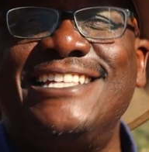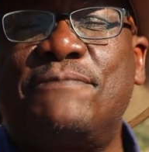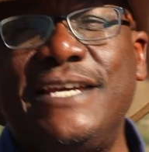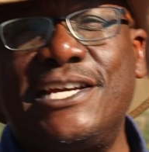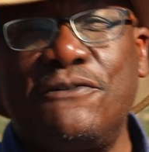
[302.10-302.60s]

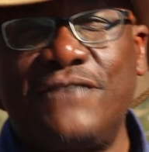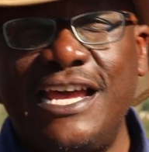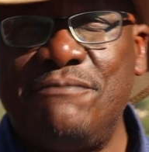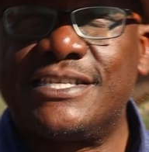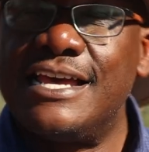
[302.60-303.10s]
Speaking of
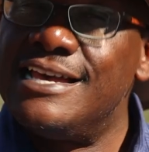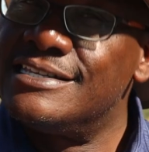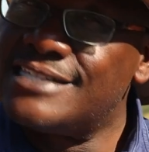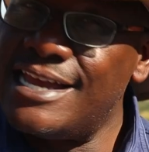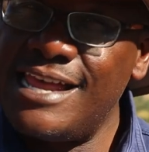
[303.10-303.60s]
names,
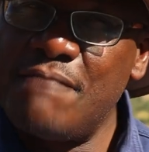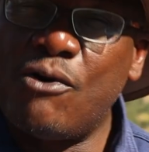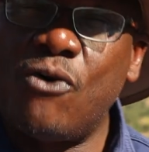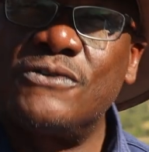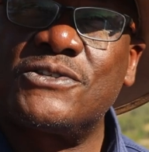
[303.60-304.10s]
Sunn
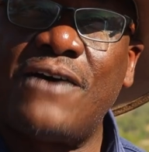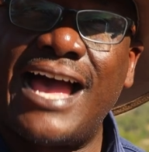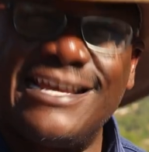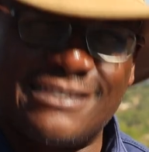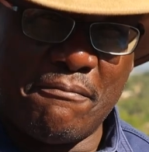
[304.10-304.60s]
Hemp also
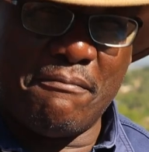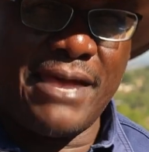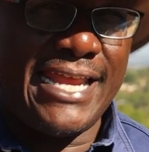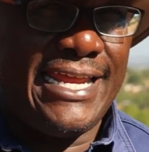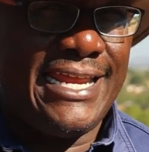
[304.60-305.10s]
has
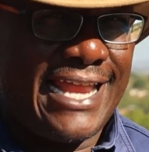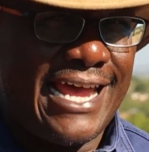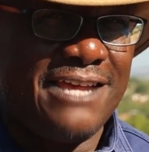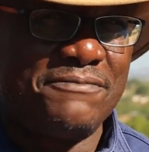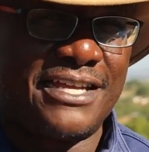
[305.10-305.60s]
many
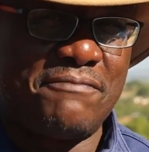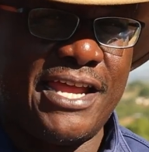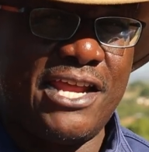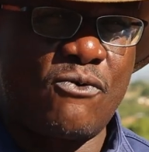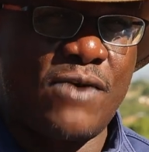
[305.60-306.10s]
names and
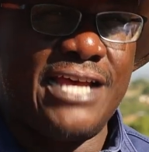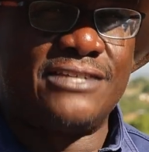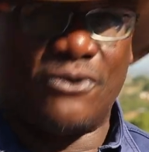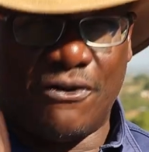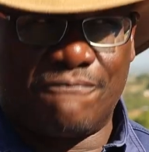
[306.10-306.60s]
many
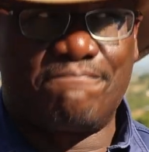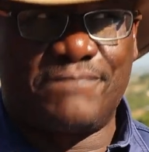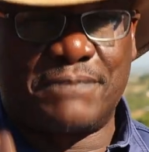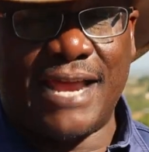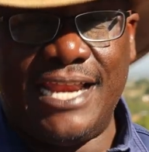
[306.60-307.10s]
ways of
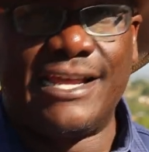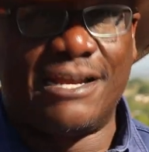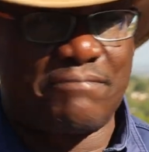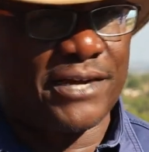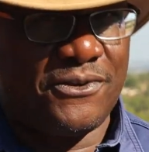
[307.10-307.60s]
spelling
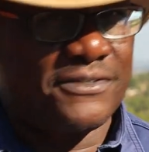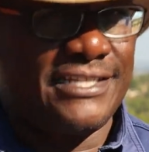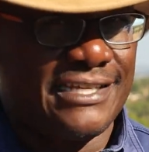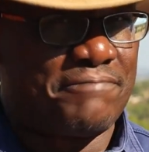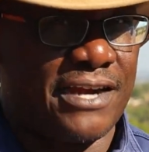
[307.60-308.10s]
and
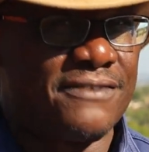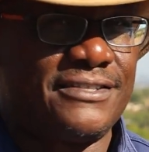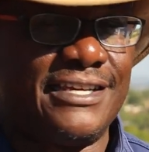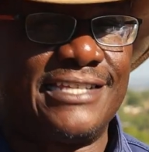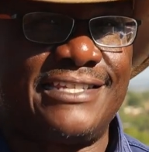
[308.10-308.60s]

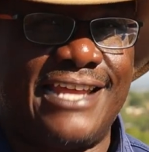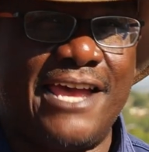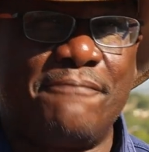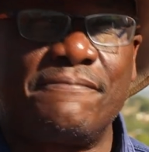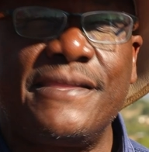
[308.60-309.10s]
pronouncing its
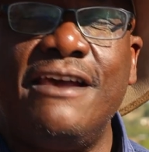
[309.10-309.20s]
name.